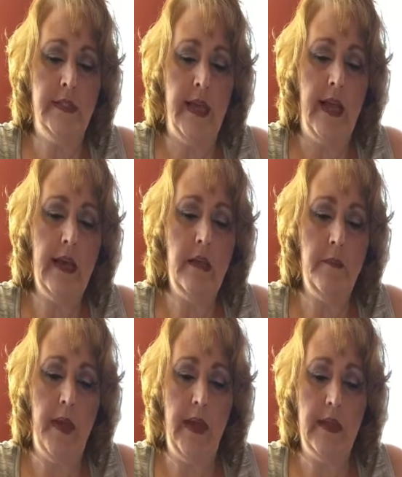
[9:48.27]
Danny
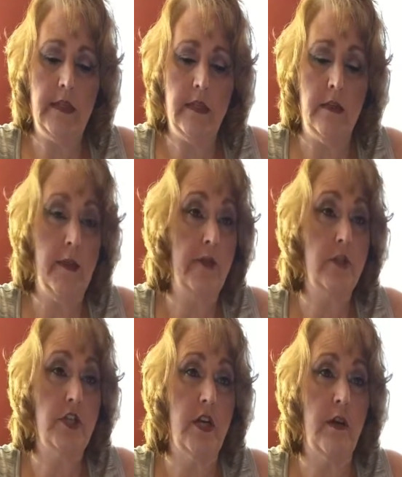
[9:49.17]
made it to the
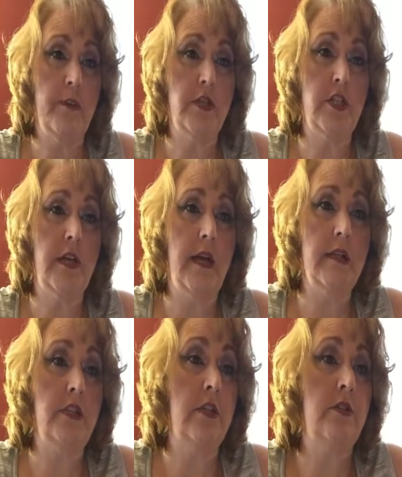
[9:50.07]
mothership, she got,
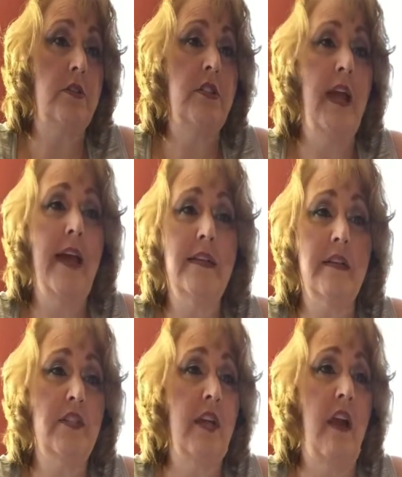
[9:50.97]
you know, she
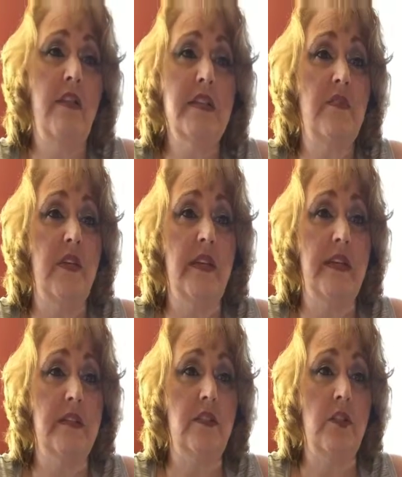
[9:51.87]
had all these
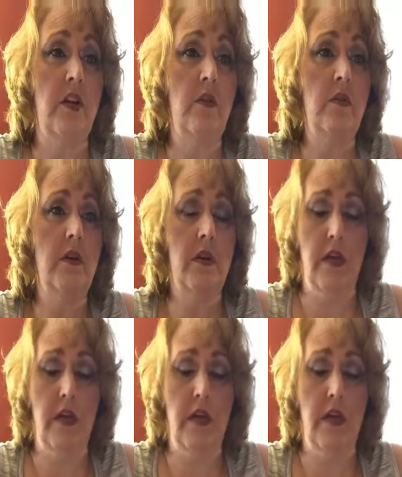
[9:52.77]
feelings, you know.